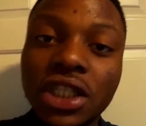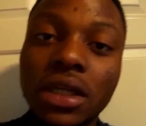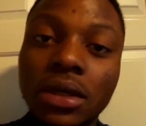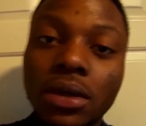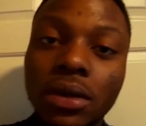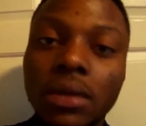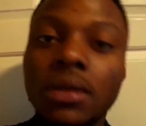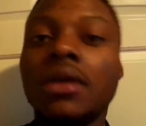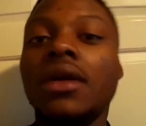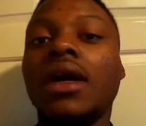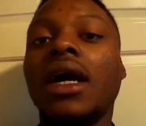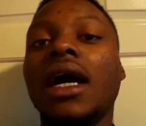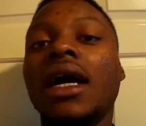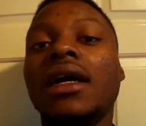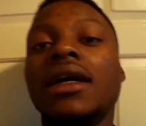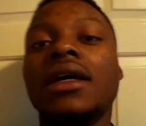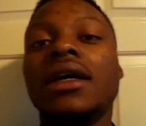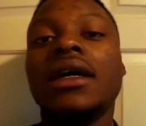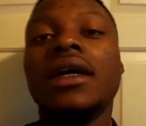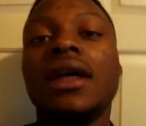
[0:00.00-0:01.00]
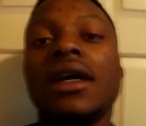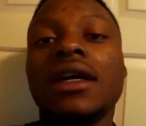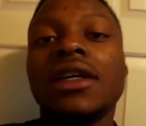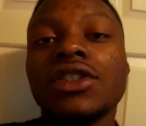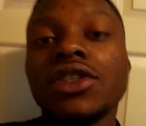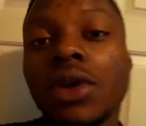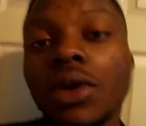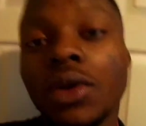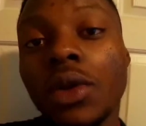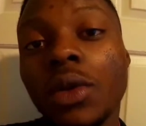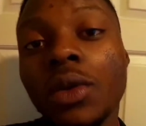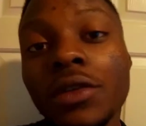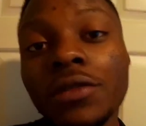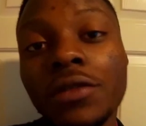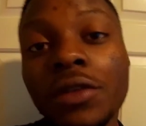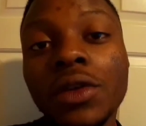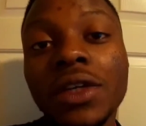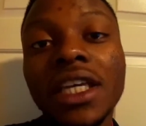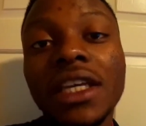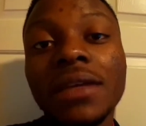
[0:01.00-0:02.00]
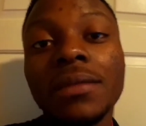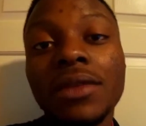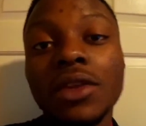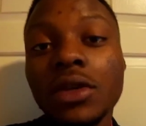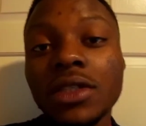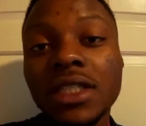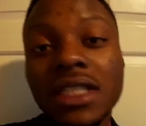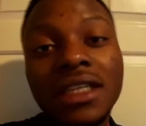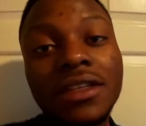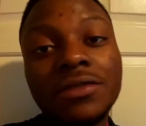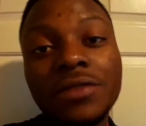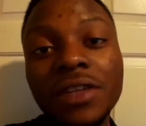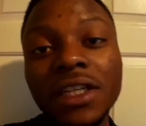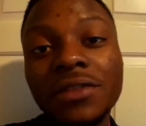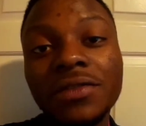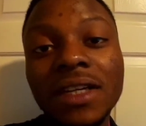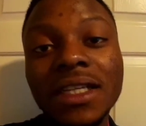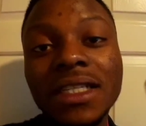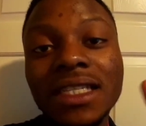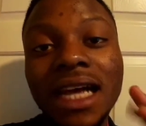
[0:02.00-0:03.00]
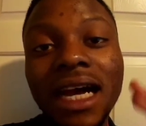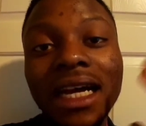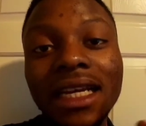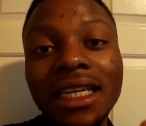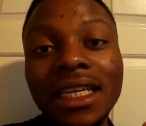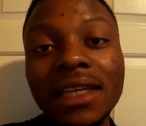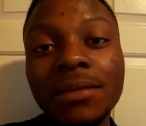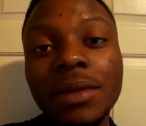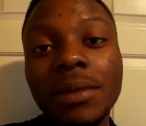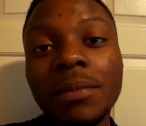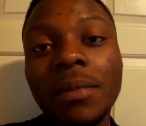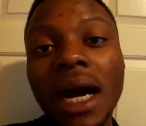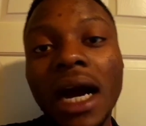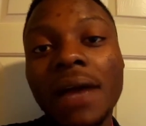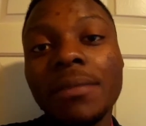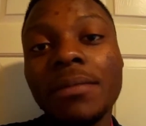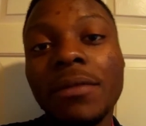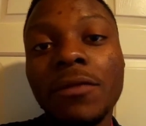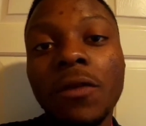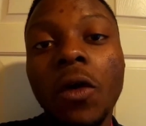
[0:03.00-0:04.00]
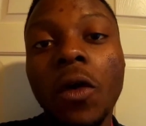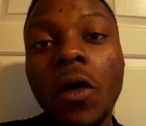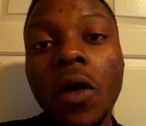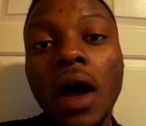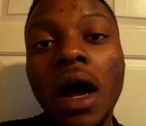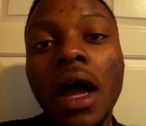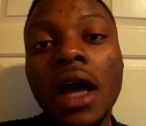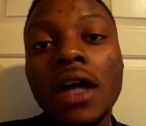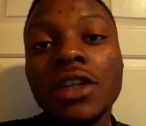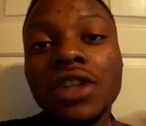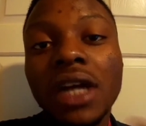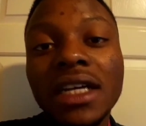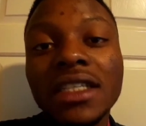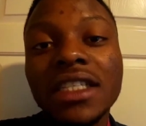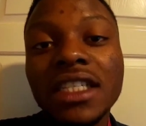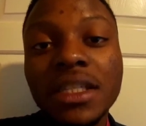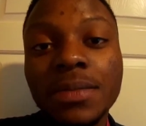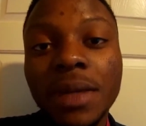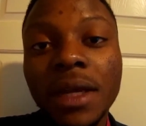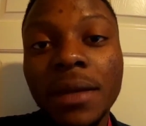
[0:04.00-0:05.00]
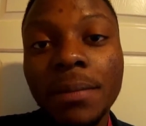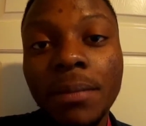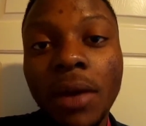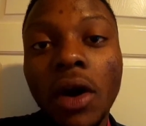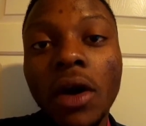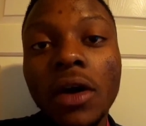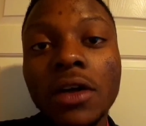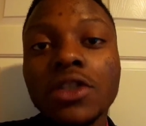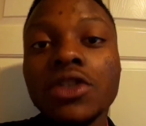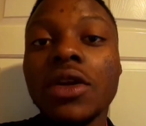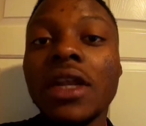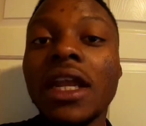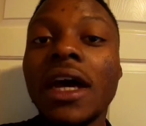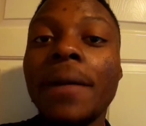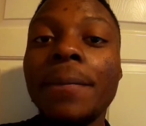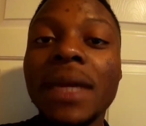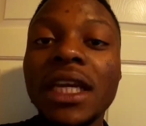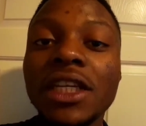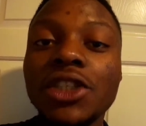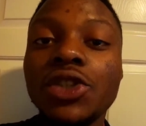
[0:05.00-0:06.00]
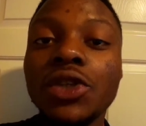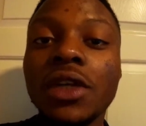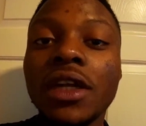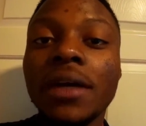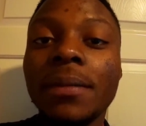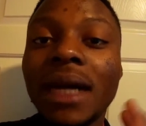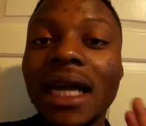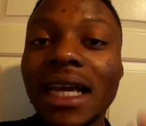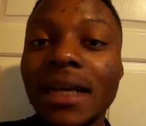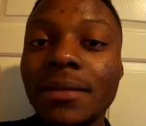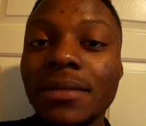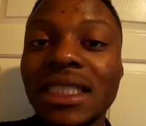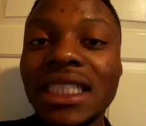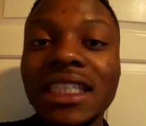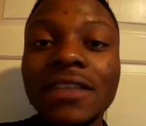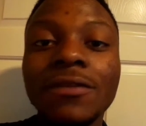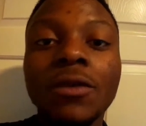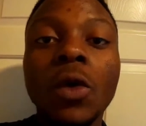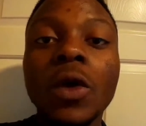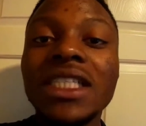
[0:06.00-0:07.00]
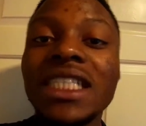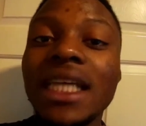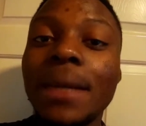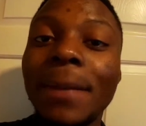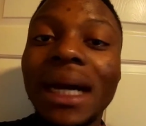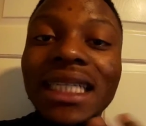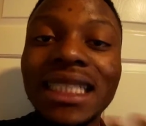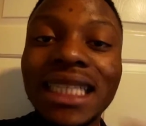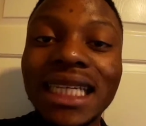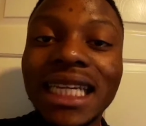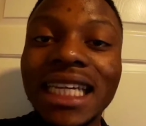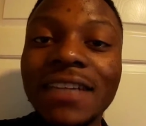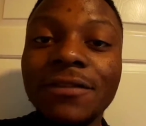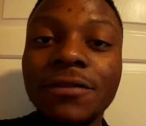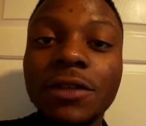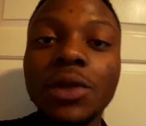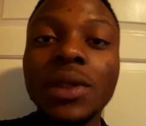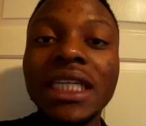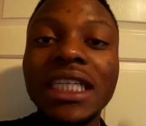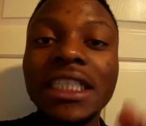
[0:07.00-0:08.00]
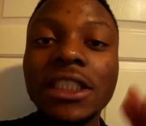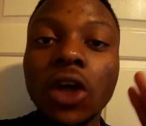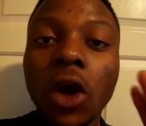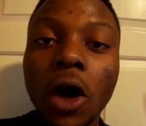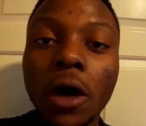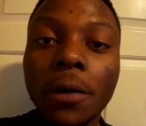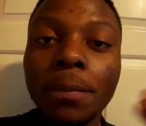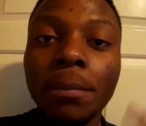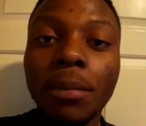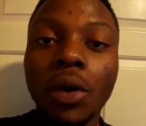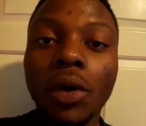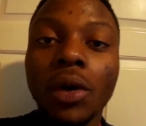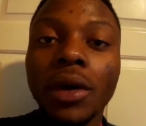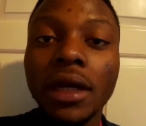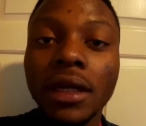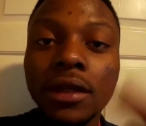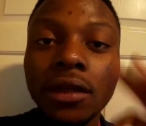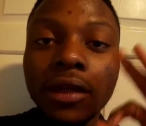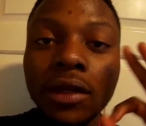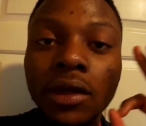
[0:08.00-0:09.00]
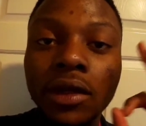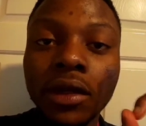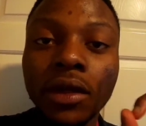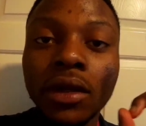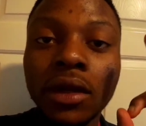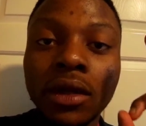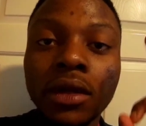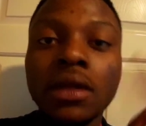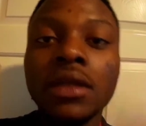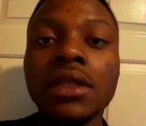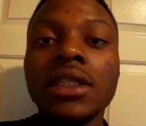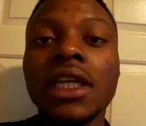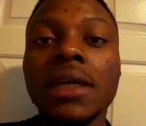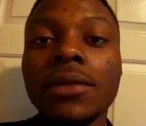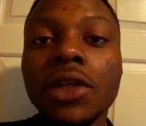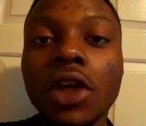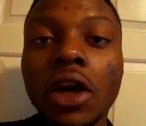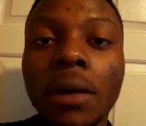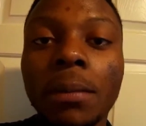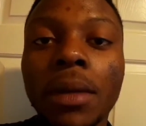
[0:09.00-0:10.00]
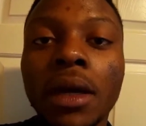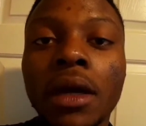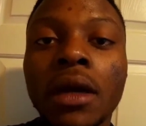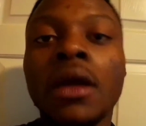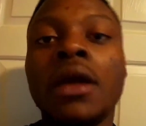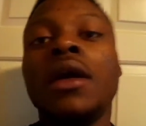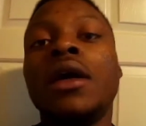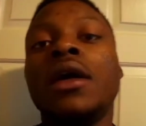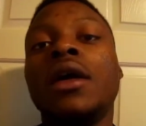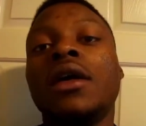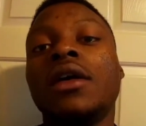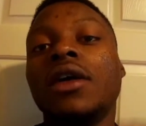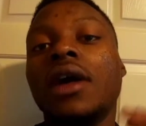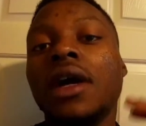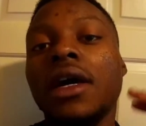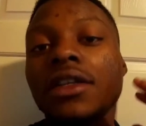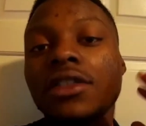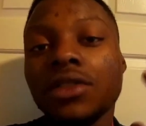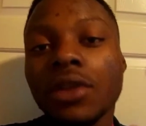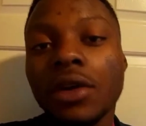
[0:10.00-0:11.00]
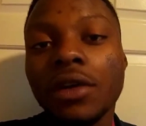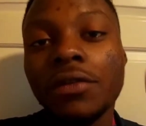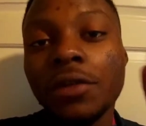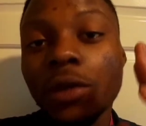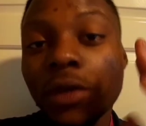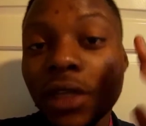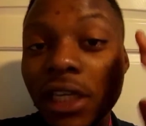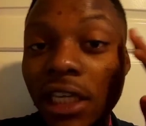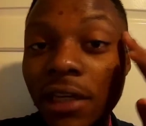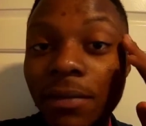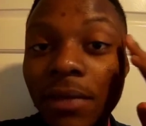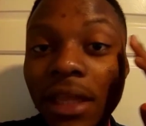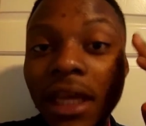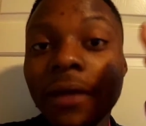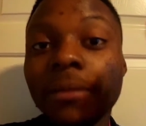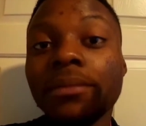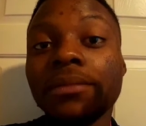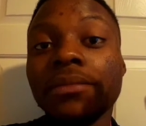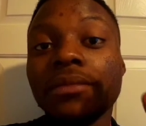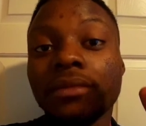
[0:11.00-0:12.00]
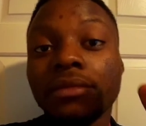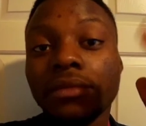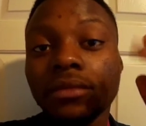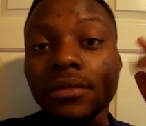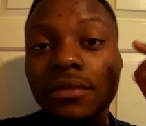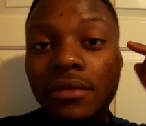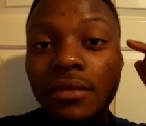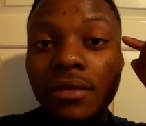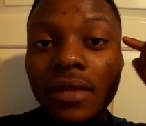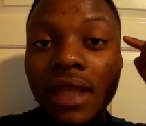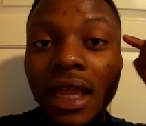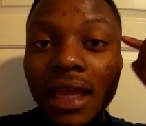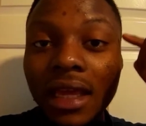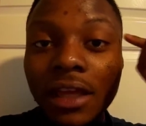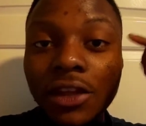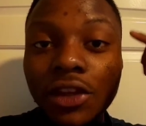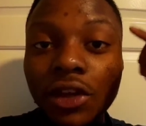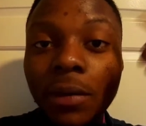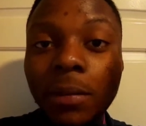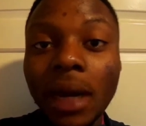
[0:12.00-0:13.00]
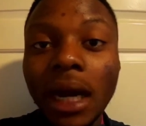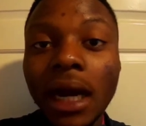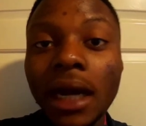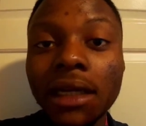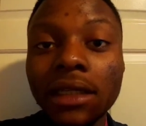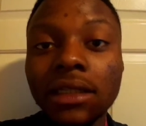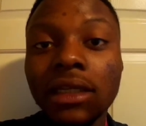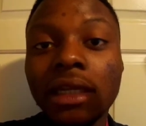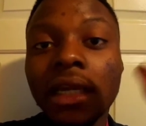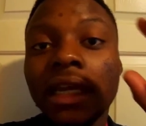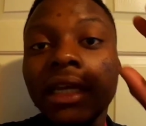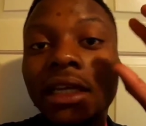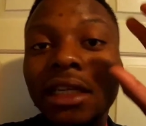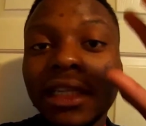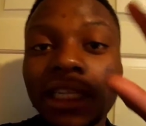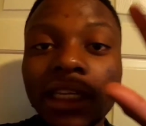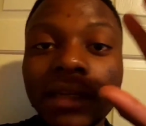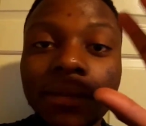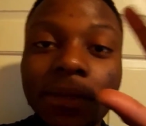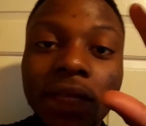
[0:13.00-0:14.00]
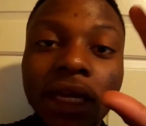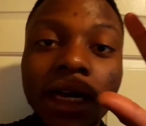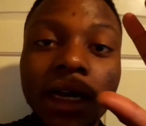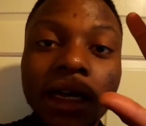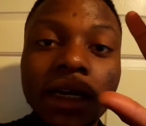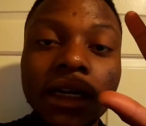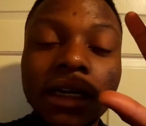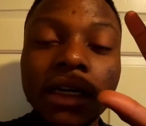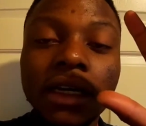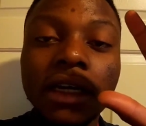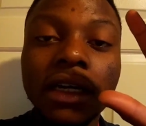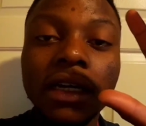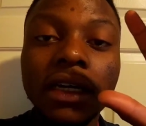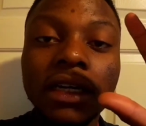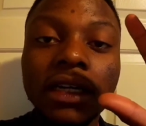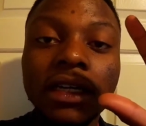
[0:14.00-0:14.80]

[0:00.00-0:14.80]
chill, right? So if you keep, those are the 3 things that I keep in mind before trying to spit bars, so that I make sure that my MC voice and my delivery is on point, tip top, right? So if you keep them in your mind, you keep that